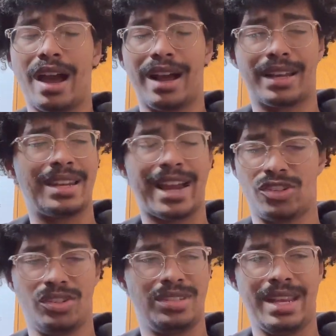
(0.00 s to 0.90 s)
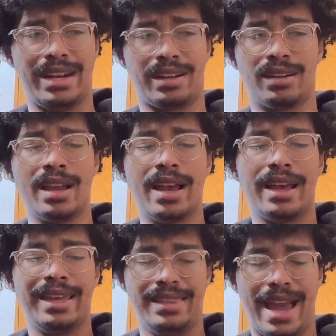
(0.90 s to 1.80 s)
connections here
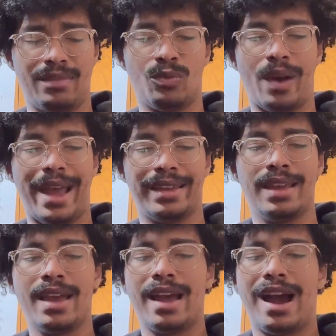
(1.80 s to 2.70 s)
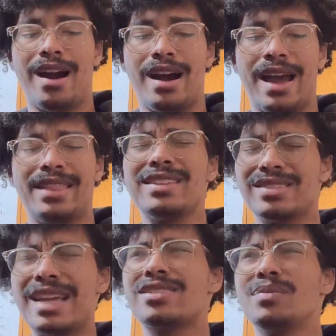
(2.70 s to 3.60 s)
in that way. And
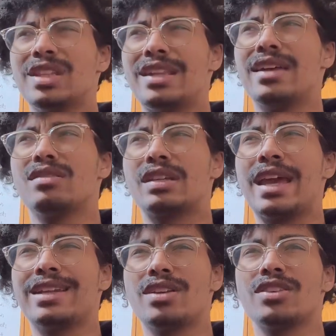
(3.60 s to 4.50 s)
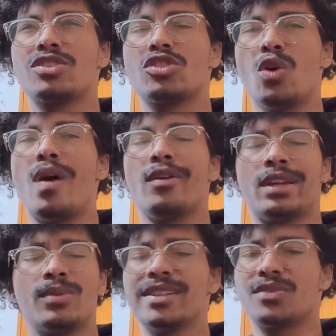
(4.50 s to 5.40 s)
that's something that King does so well.
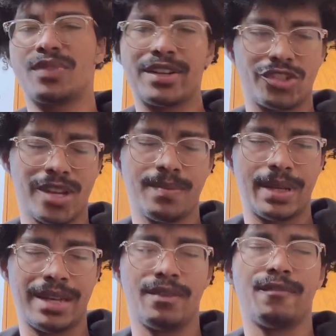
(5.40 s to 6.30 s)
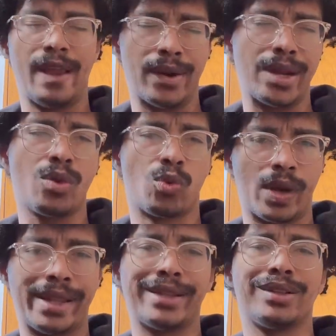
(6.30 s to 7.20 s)
He writes friendship in a very
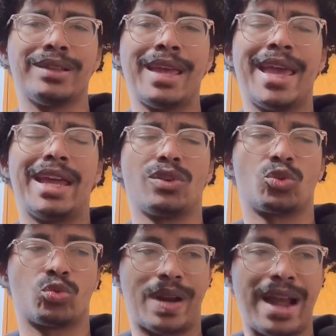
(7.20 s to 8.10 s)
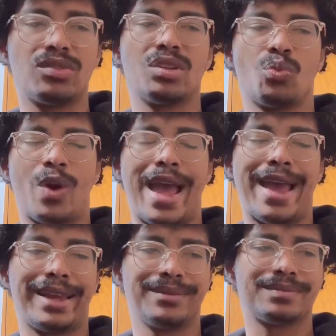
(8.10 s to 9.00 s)
real and grounded way.